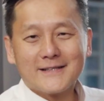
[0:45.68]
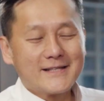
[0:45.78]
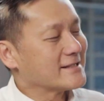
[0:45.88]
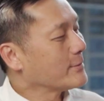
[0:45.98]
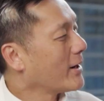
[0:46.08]

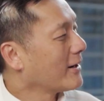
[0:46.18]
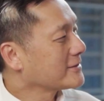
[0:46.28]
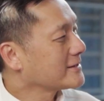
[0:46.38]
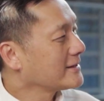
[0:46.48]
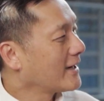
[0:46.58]
it's
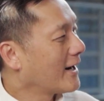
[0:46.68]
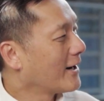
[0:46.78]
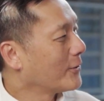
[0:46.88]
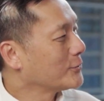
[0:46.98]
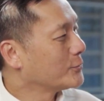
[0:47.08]
about
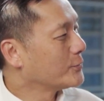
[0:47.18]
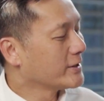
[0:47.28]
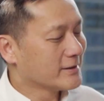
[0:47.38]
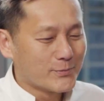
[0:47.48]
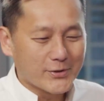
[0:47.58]
how do
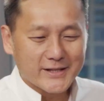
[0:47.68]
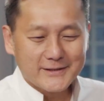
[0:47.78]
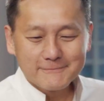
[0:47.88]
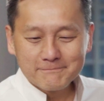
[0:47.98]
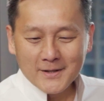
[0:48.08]
we
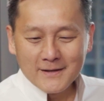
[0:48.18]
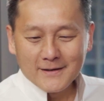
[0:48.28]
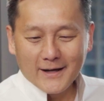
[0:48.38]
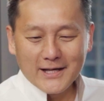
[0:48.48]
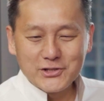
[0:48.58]
bring
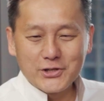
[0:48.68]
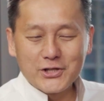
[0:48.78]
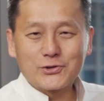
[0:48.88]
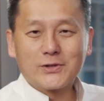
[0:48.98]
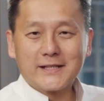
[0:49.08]

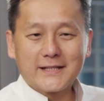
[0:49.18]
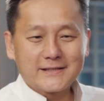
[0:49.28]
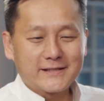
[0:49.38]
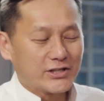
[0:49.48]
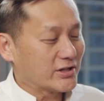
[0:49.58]
SGH to the next
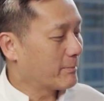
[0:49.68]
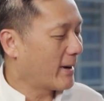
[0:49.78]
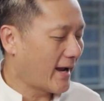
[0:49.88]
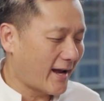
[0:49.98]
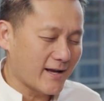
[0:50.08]
stage. I'm
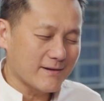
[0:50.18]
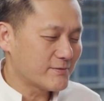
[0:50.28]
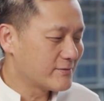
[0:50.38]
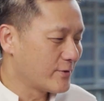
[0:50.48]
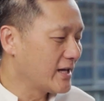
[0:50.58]

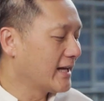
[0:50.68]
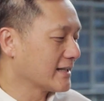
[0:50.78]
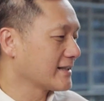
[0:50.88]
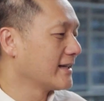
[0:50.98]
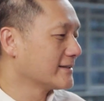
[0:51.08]
really
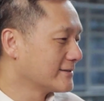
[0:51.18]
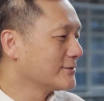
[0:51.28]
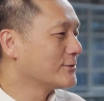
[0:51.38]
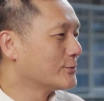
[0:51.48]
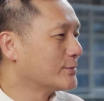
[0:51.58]
excited
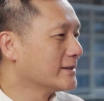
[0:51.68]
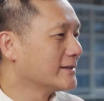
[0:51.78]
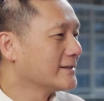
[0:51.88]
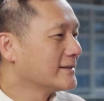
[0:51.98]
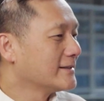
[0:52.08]
to
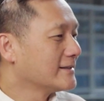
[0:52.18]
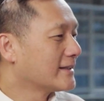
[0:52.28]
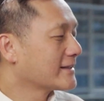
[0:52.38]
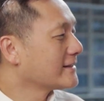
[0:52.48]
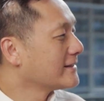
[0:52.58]
be
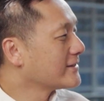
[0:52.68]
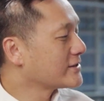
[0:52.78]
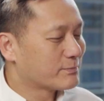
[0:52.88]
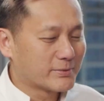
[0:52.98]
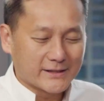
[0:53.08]
taking
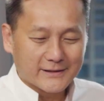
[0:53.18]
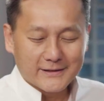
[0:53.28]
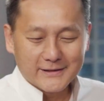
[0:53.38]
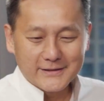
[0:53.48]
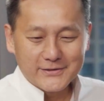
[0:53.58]
this
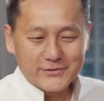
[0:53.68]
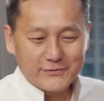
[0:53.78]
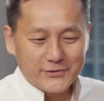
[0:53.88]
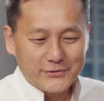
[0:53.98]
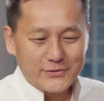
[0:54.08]
particular
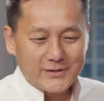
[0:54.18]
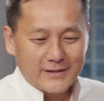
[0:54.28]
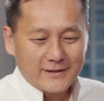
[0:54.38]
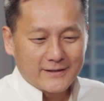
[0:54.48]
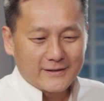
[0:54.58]
interviews.
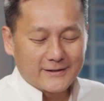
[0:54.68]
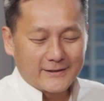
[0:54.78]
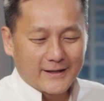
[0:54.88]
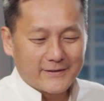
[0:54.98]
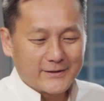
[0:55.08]

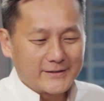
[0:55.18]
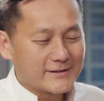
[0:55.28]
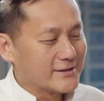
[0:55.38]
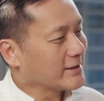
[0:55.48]
I think this is